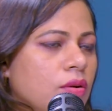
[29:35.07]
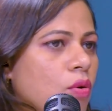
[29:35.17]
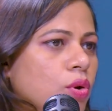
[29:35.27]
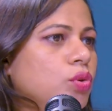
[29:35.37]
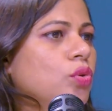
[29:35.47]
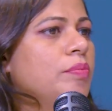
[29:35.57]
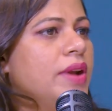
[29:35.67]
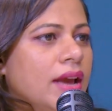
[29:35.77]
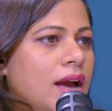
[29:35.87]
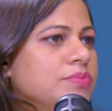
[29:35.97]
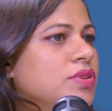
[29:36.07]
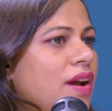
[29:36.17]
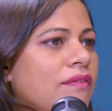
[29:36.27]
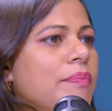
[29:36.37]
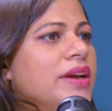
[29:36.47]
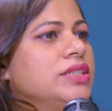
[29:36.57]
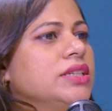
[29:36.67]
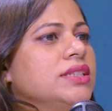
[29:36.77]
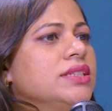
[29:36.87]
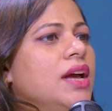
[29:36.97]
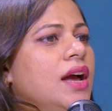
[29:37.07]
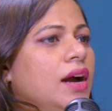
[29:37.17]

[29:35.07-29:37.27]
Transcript: go through breakups, rough patches,